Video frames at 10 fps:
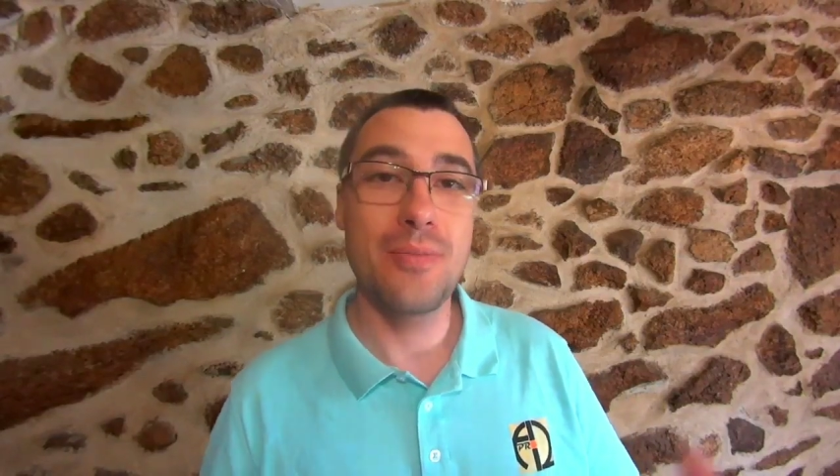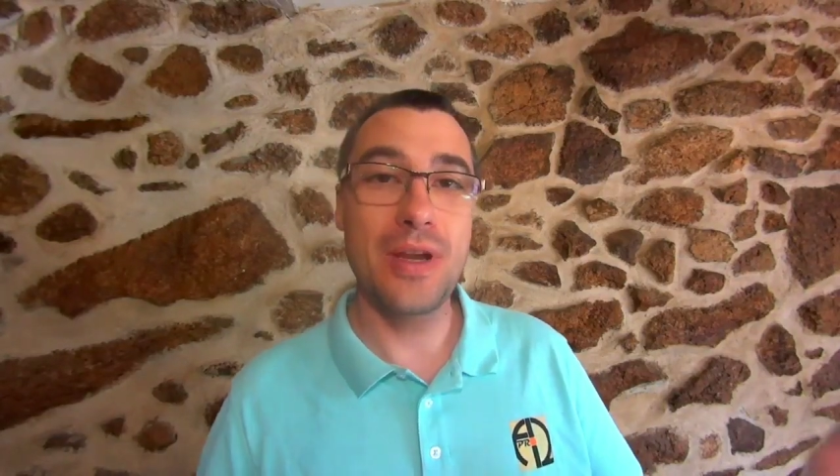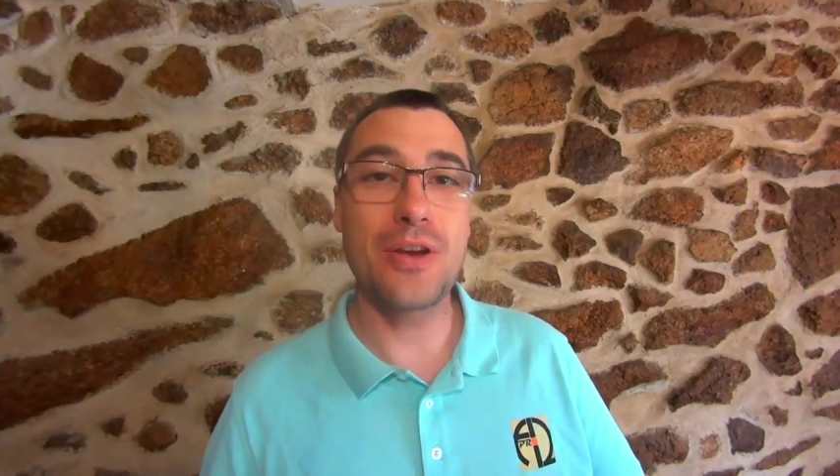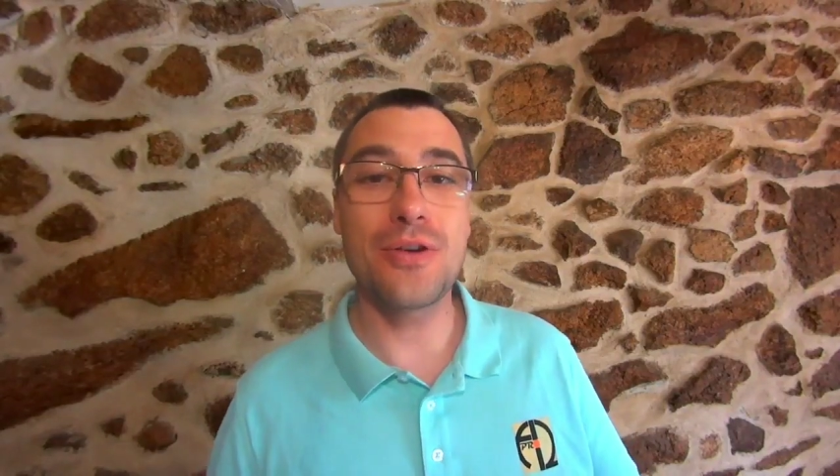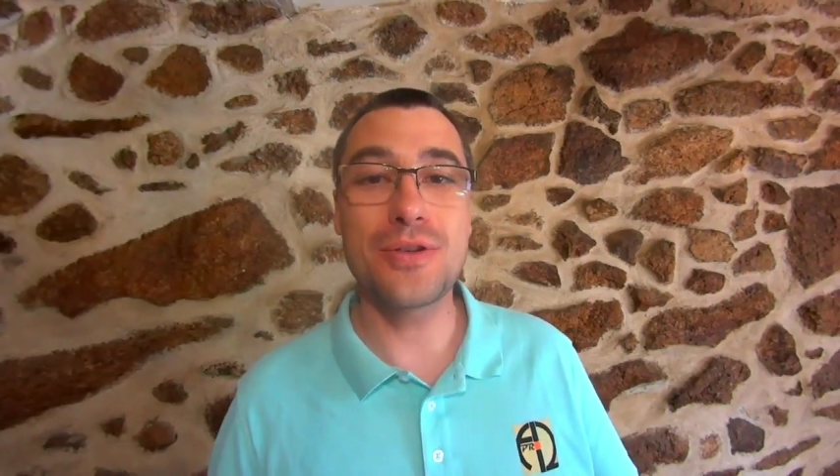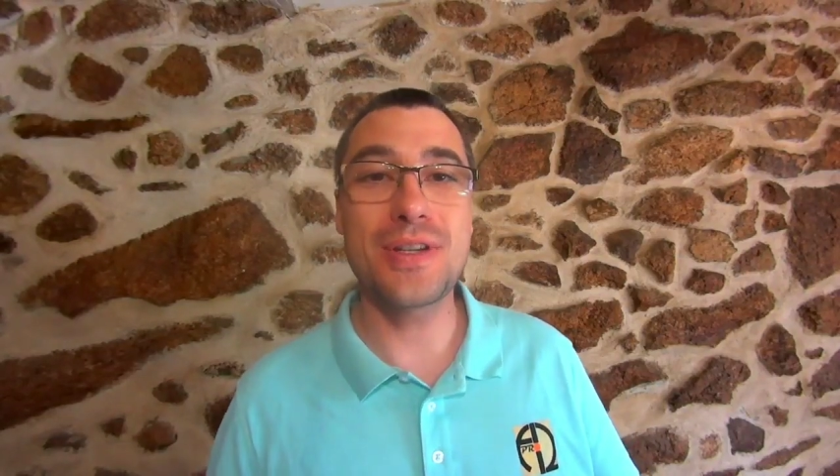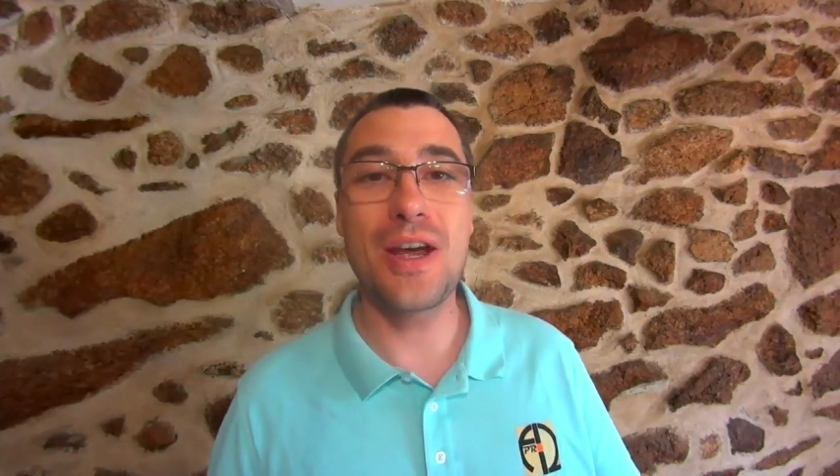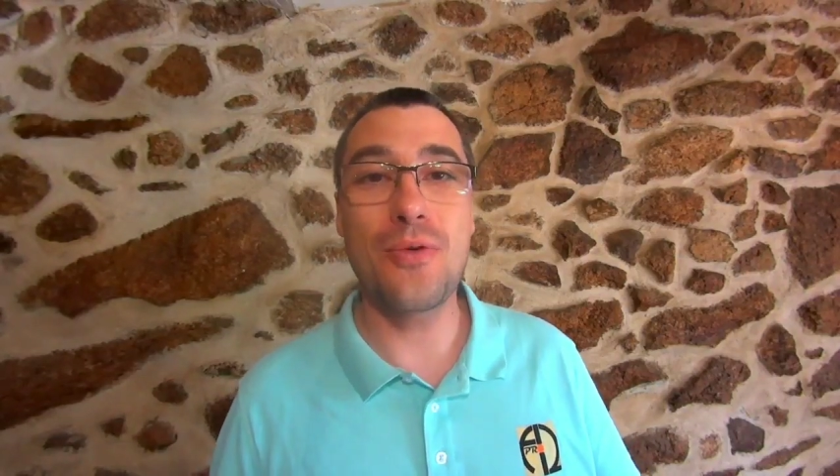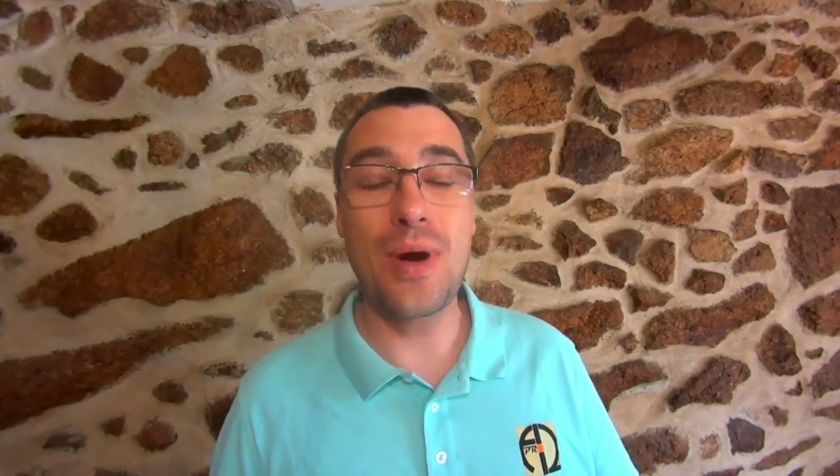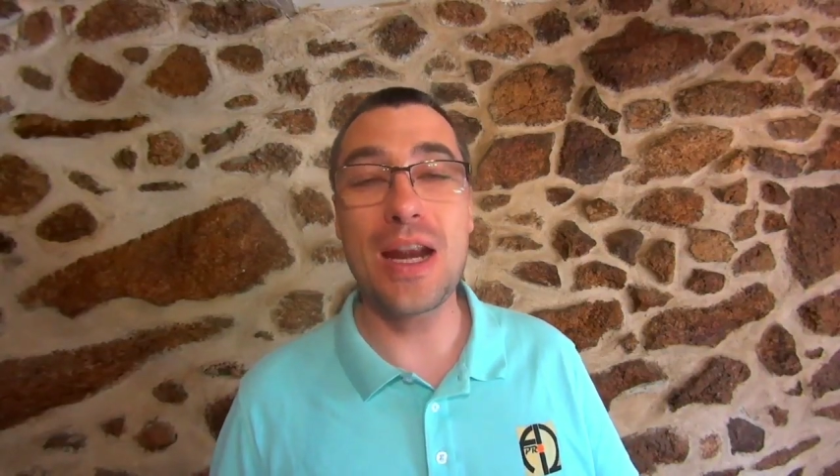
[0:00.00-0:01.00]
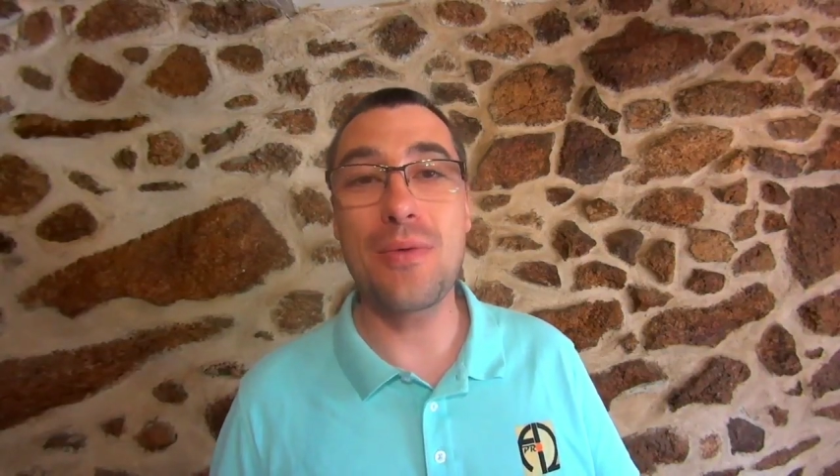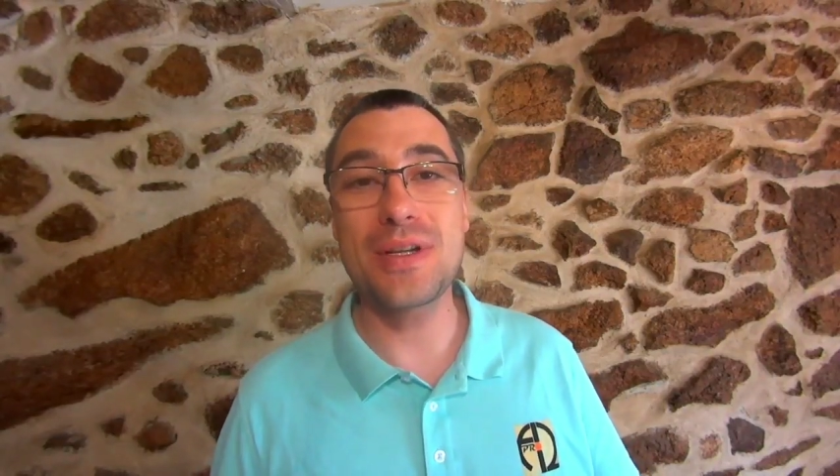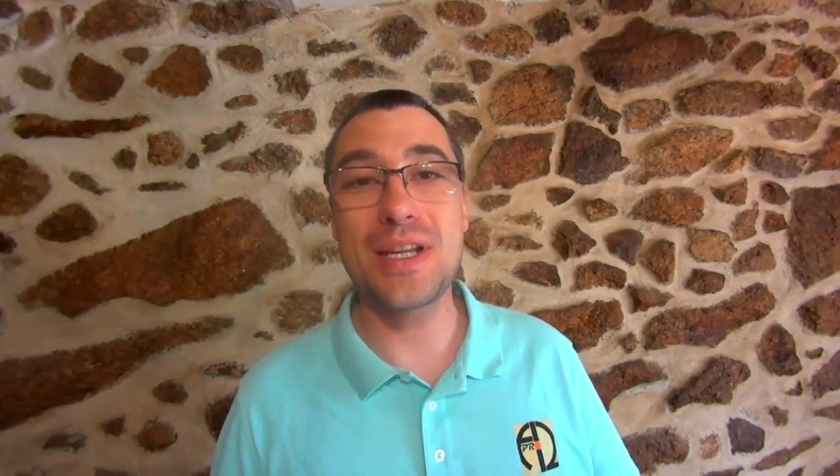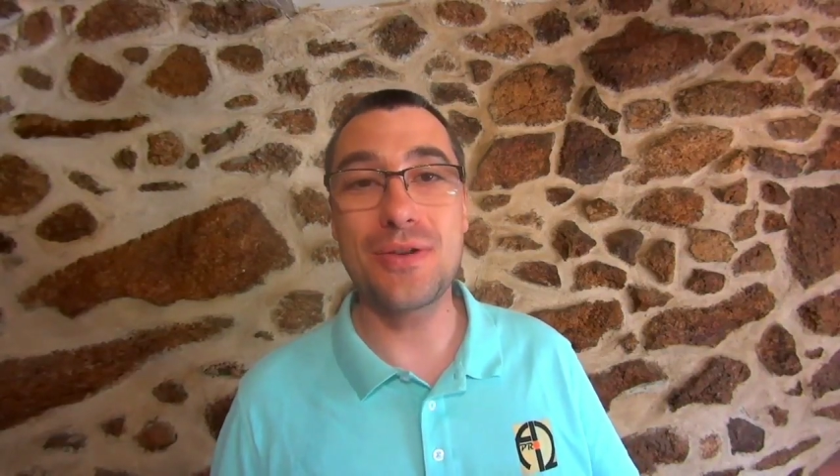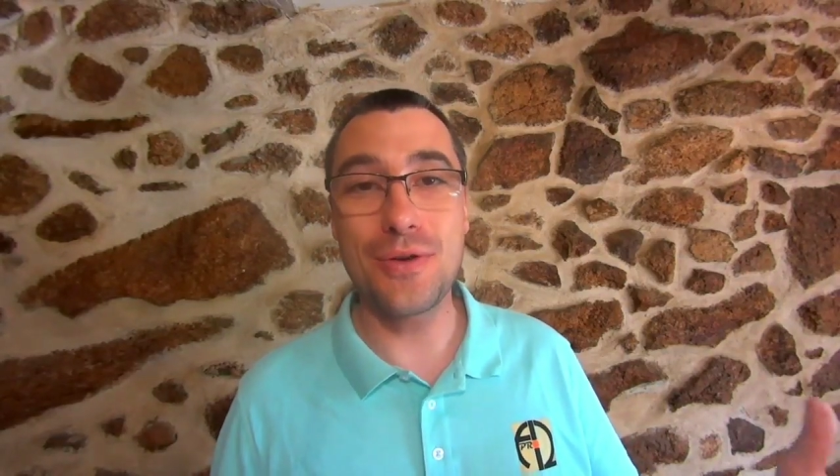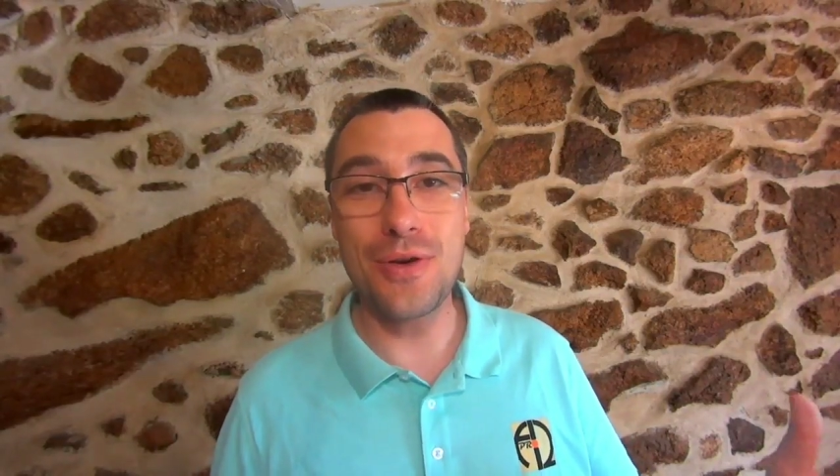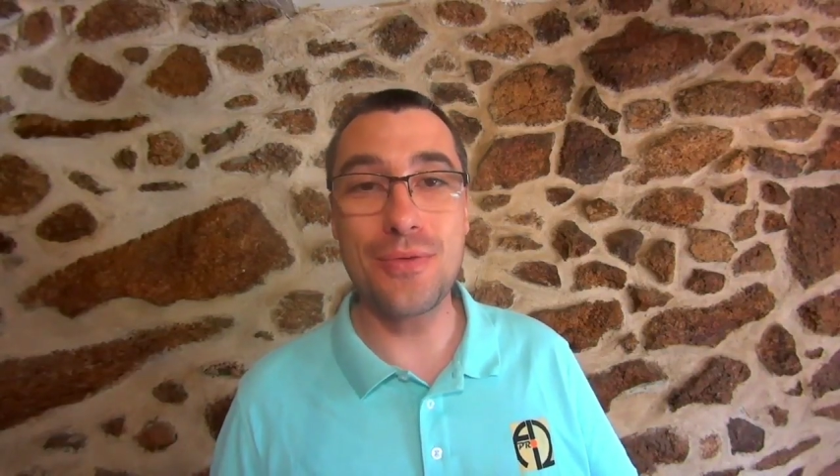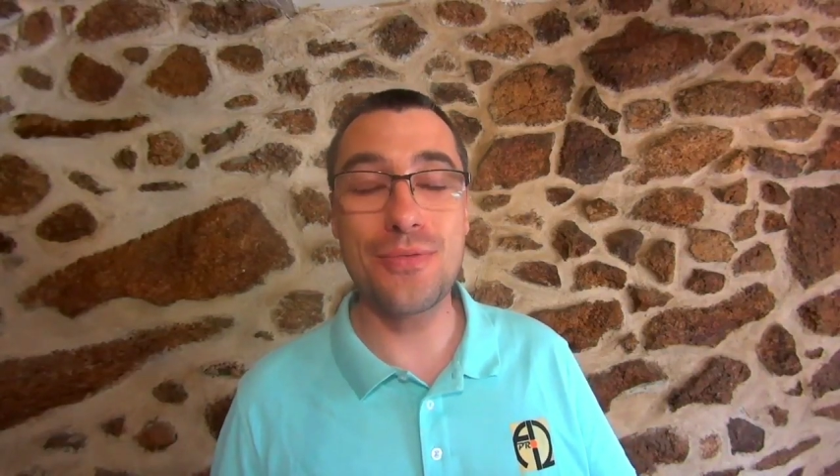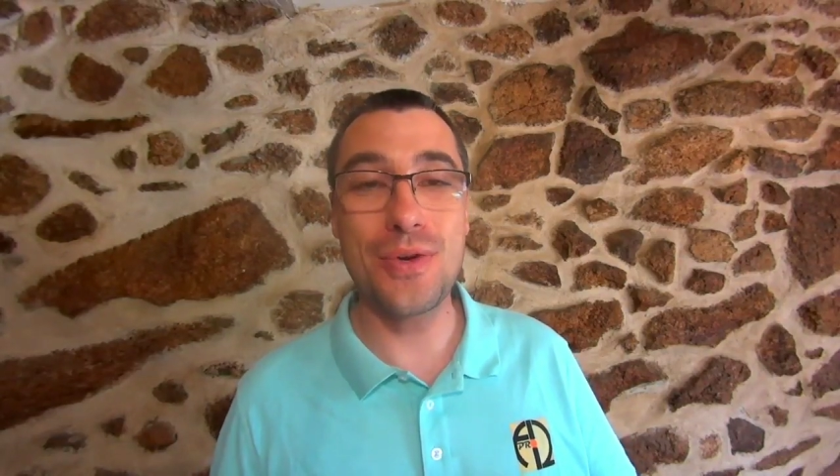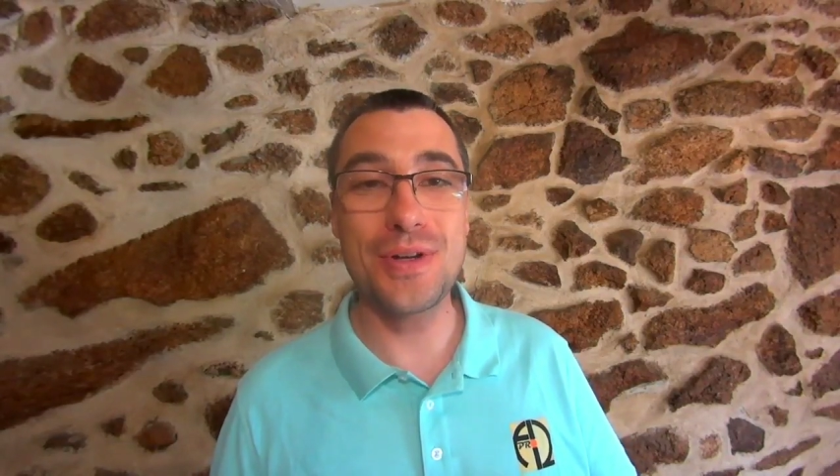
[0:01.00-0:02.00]
because while I was at the
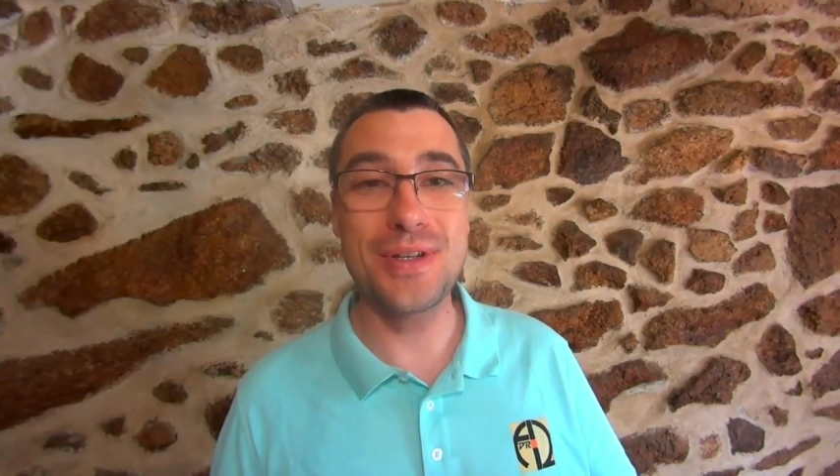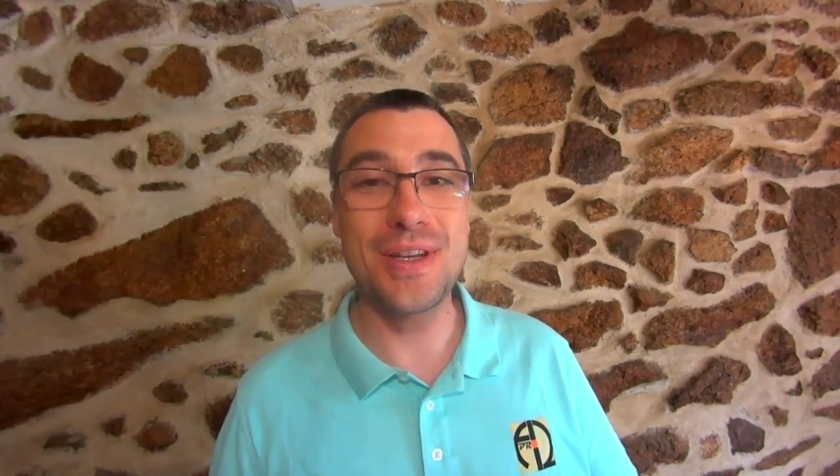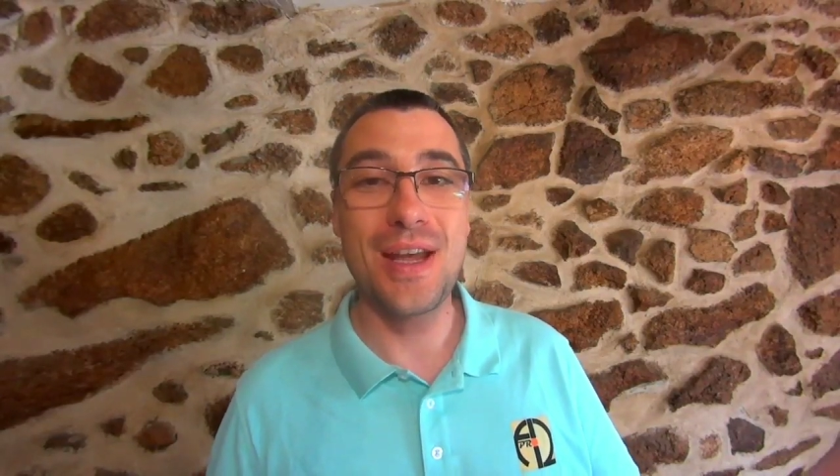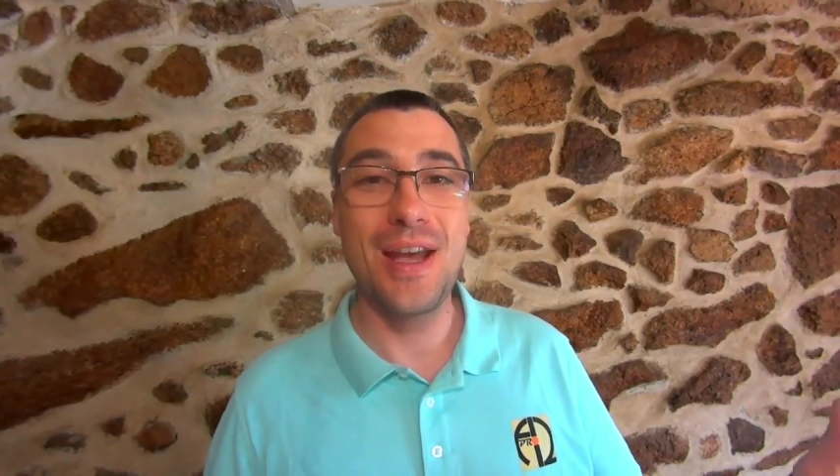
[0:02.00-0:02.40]
conference,